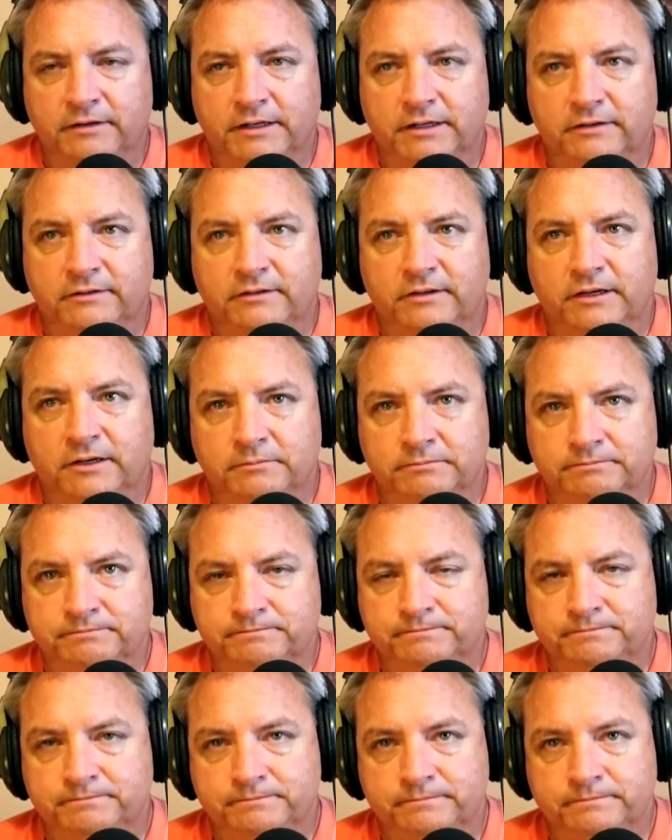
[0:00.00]
It's
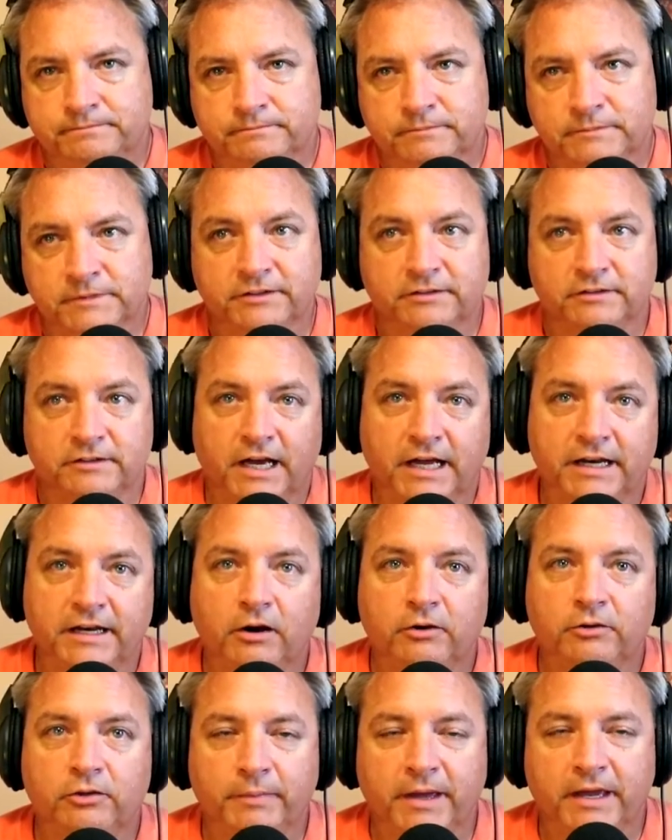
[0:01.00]
listen, I
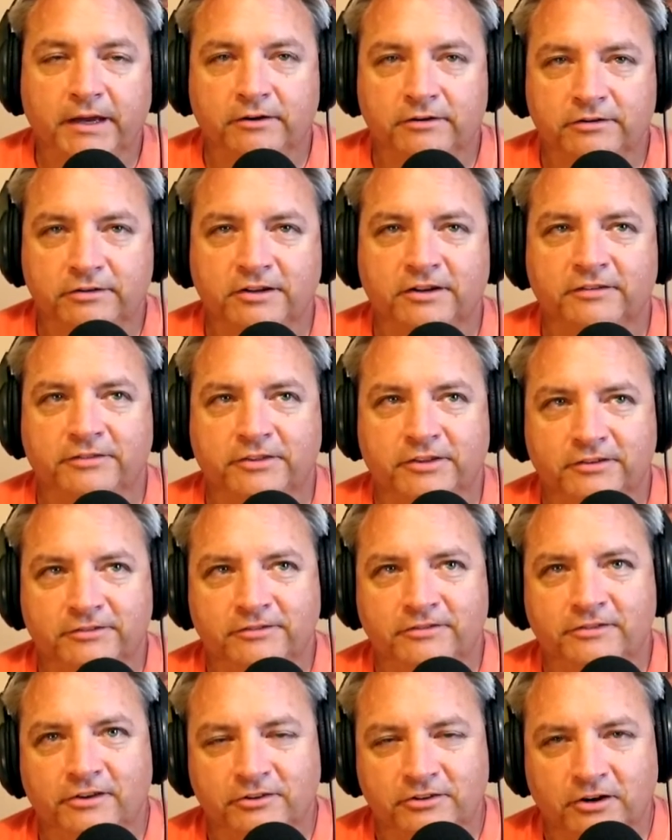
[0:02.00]
know the makers of
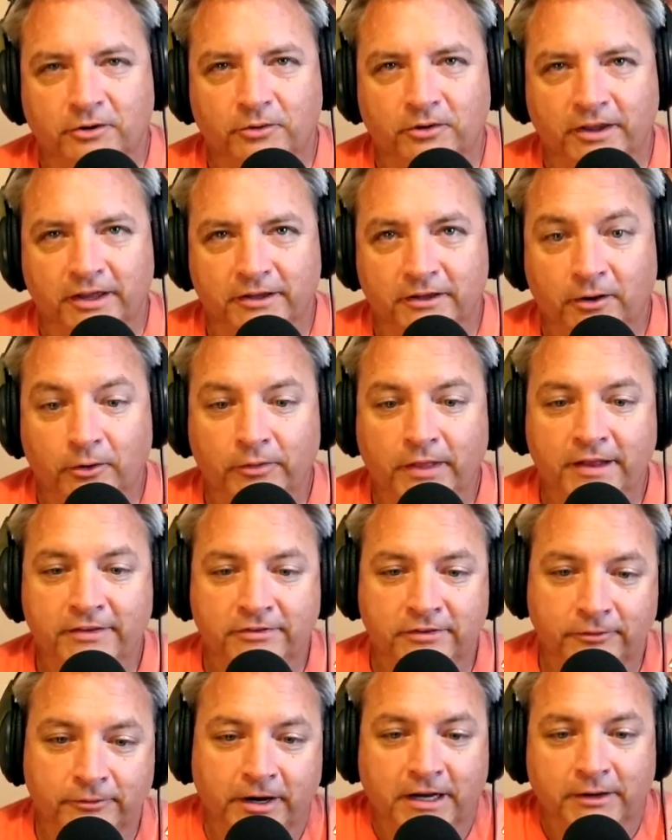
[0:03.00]
the show are like, oh, that's
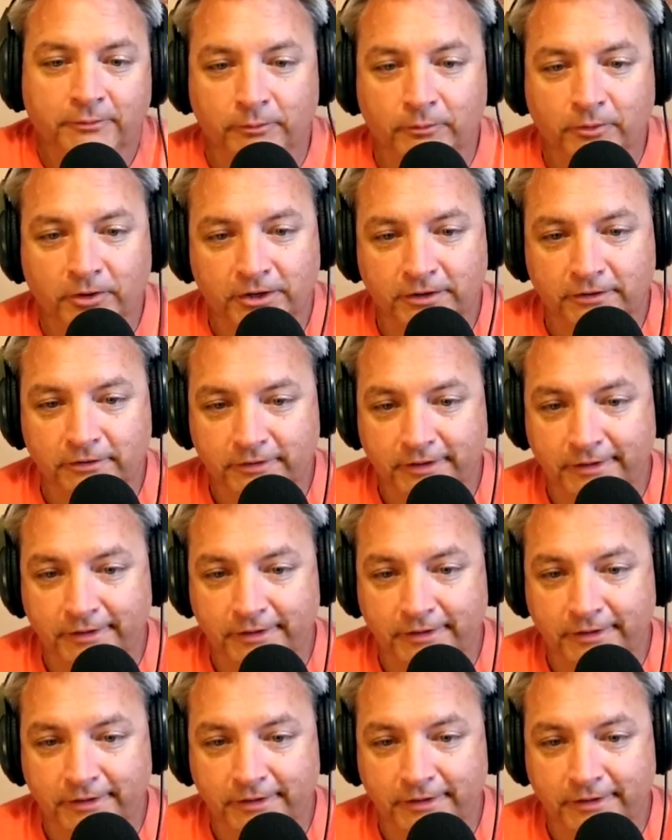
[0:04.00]
the rating we wanted.